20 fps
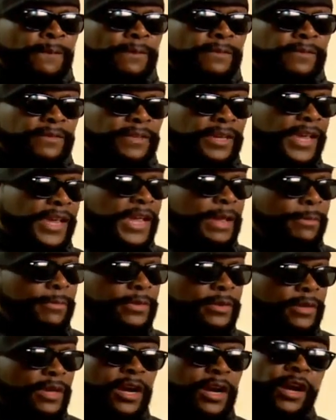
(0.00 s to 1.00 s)

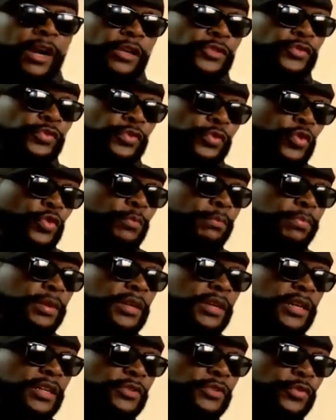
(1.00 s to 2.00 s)
scamming a true
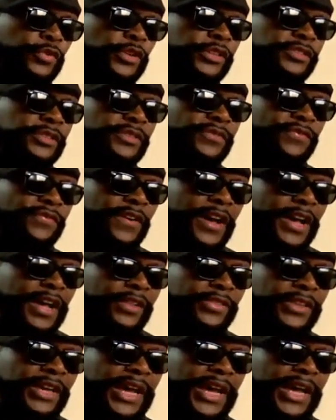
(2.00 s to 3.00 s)
blood Christian
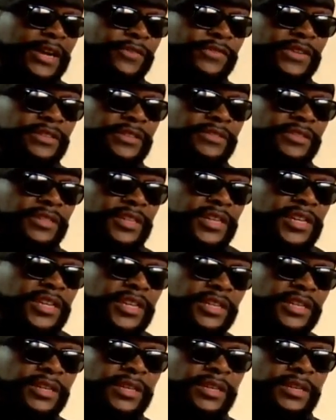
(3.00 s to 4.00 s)
father out of his
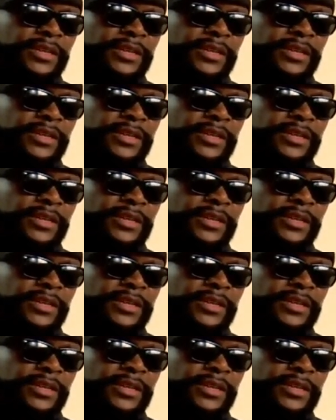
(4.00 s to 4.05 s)
kid,